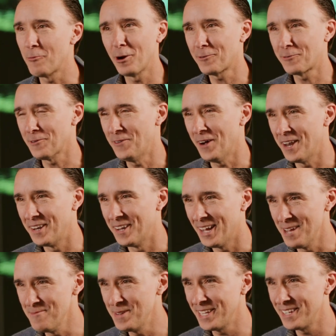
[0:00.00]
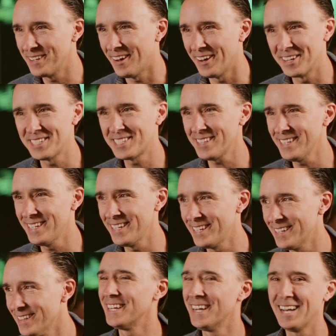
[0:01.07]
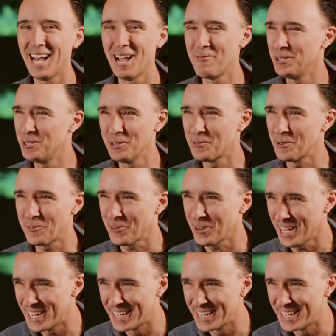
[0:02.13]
work for fun. I mean, honestly, I would do it for free.